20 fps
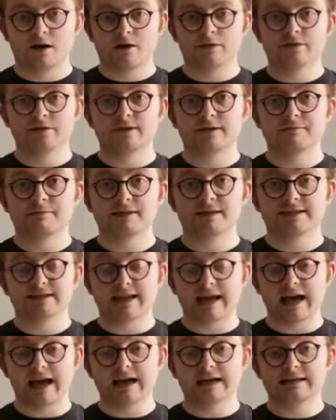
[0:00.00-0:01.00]
Others can be
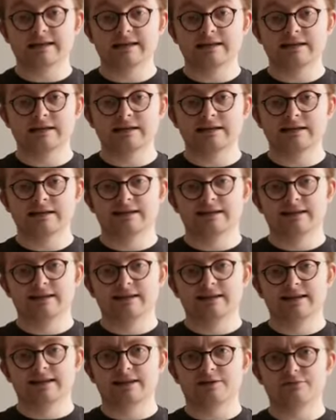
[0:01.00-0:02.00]
sad,
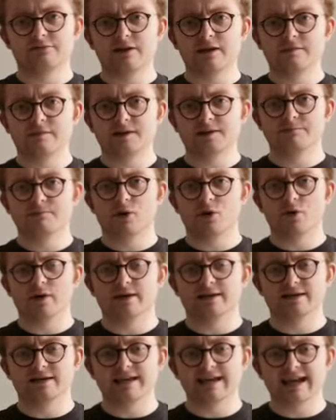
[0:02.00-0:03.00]
like the famous
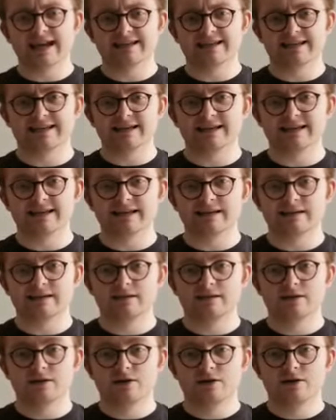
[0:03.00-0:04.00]
poet T.S. Eliot,
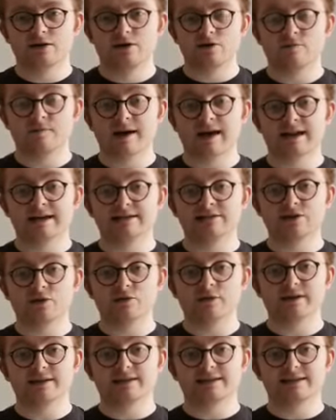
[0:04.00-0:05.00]
who managed
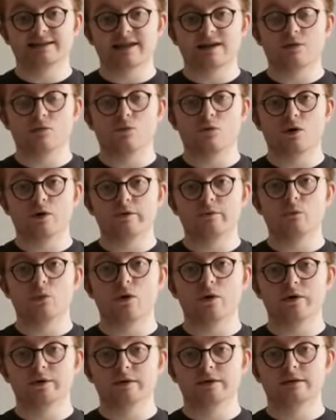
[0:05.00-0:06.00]
only to say one
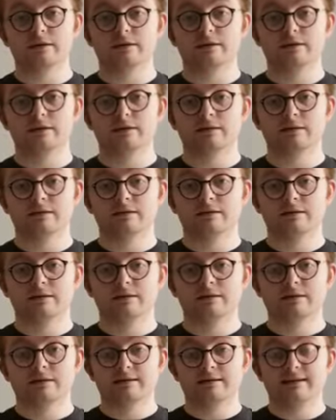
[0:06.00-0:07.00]
word,
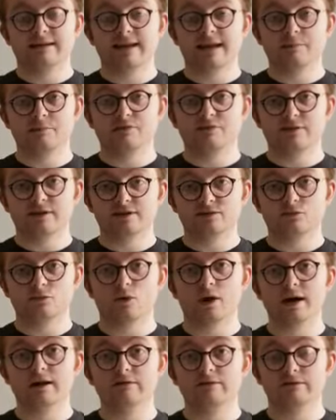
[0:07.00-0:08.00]
the name of his
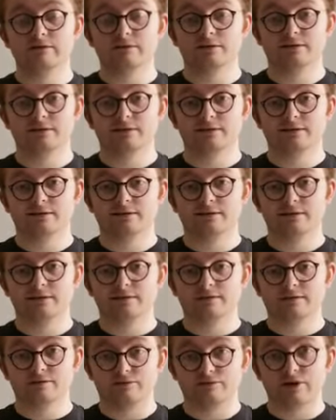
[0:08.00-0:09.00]
wife,
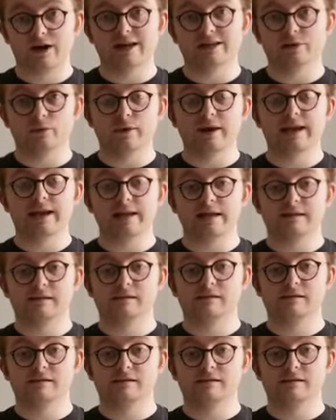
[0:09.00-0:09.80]
Valerie.